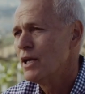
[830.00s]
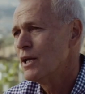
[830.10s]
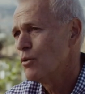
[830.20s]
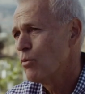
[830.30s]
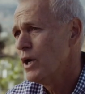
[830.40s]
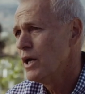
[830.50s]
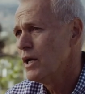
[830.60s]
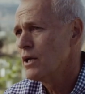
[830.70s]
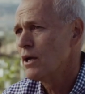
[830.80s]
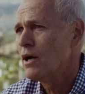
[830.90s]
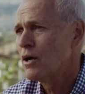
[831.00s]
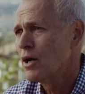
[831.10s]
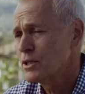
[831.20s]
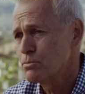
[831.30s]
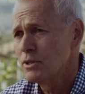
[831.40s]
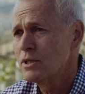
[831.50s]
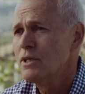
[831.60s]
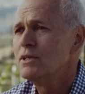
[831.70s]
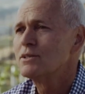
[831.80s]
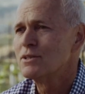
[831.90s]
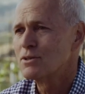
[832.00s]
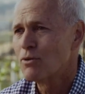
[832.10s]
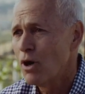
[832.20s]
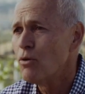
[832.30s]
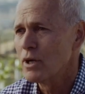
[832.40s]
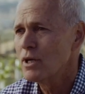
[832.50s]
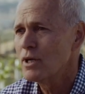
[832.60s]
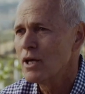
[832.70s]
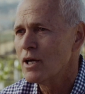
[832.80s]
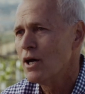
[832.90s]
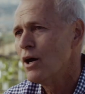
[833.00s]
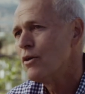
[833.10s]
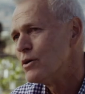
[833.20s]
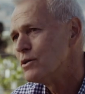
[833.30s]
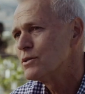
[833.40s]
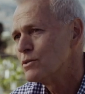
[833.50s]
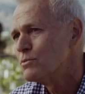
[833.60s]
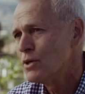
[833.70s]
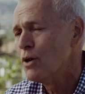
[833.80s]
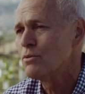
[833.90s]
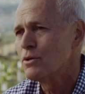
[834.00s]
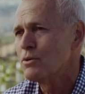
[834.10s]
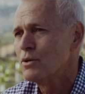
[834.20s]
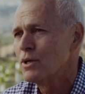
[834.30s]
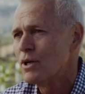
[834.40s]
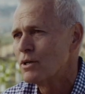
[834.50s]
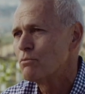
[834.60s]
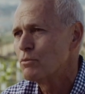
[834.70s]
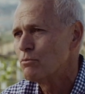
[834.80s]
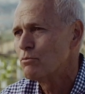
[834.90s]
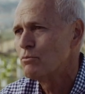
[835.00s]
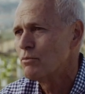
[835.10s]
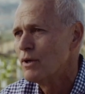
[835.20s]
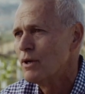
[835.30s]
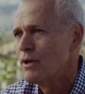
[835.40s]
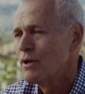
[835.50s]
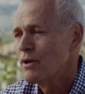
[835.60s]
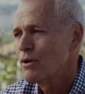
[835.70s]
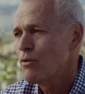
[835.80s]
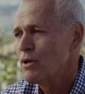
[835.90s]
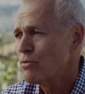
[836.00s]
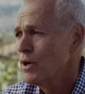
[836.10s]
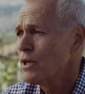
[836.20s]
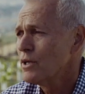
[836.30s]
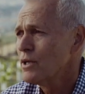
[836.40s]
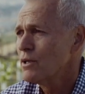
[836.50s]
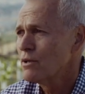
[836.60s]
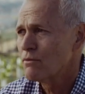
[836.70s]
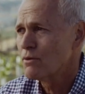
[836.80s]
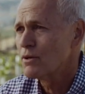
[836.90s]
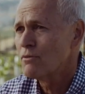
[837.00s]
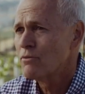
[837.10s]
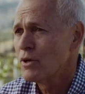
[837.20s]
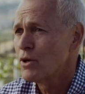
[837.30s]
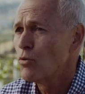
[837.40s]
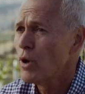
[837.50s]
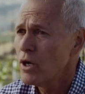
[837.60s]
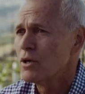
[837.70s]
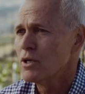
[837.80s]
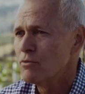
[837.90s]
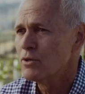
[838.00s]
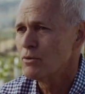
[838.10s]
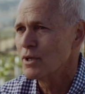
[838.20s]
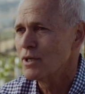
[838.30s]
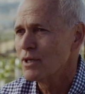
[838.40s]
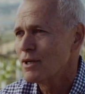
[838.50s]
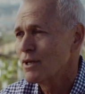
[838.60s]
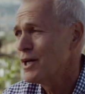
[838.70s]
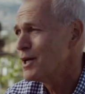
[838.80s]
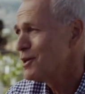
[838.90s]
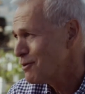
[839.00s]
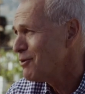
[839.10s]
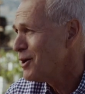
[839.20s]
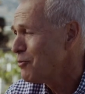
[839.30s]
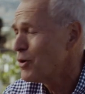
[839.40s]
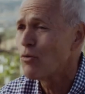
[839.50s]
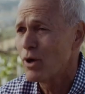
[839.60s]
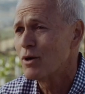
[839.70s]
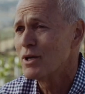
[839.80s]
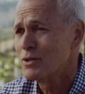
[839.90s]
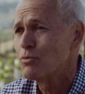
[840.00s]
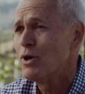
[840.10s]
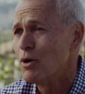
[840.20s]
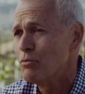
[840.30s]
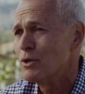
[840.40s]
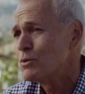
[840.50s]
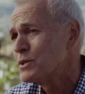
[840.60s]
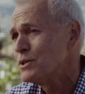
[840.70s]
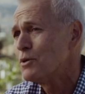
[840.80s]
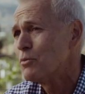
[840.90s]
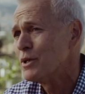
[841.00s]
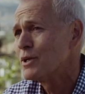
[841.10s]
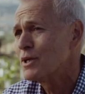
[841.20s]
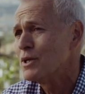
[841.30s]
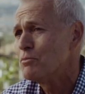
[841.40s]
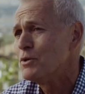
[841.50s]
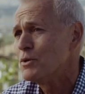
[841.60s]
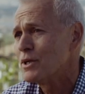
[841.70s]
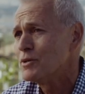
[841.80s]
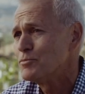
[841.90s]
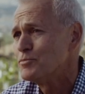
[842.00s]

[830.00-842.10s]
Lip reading: and in a way, our expertise is growing, and others who don't do it are, quite frankly, very wary of doing it. And we're wary as well, but we're still willing to keep doing